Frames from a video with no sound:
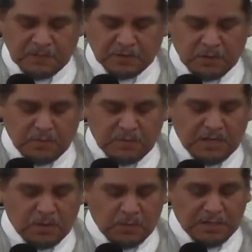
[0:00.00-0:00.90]
that there are
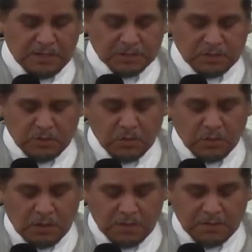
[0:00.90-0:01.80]
many ways to know
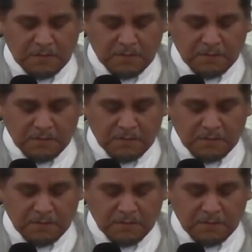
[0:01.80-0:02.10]
God,